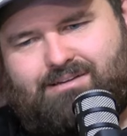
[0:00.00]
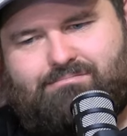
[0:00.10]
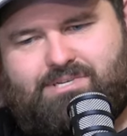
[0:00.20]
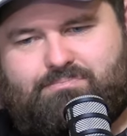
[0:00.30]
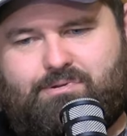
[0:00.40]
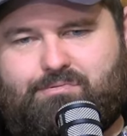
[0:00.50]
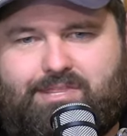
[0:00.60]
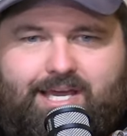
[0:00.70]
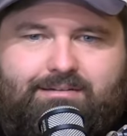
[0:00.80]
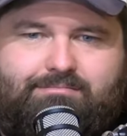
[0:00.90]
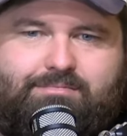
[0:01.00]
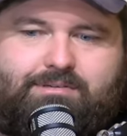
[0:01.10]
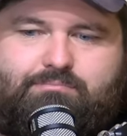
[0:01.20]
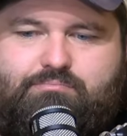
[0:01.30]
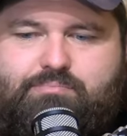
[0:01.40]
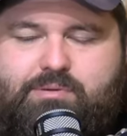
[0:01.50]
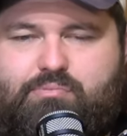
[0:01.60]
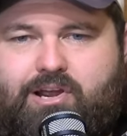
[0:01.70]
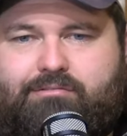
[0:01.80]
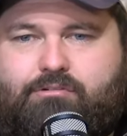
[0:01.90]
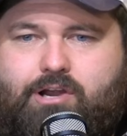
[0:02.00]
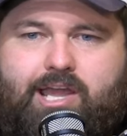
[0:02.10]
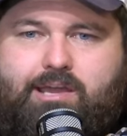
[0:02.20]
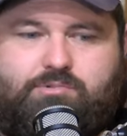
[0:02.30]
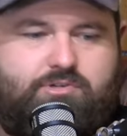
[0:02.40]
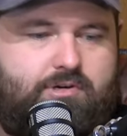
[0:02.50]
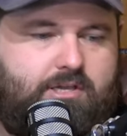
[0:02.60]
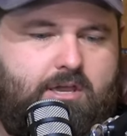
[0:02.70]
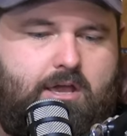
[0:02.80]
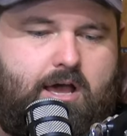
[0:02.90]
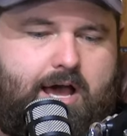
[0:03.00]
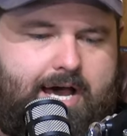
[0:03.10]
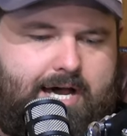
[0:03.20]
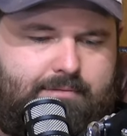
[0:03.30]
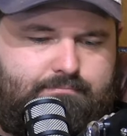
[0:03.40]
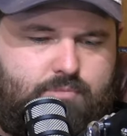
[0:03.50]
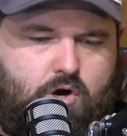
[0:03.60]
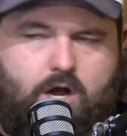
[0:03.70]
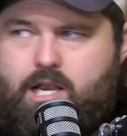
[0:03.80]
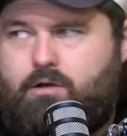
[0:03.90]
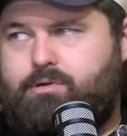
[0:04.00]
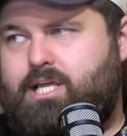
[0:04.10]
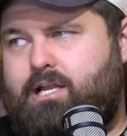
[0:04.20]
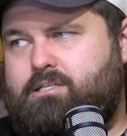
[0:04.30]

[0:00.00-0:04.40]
miss me with that. I'd be praying for a hamstring. Um, all right, are we done and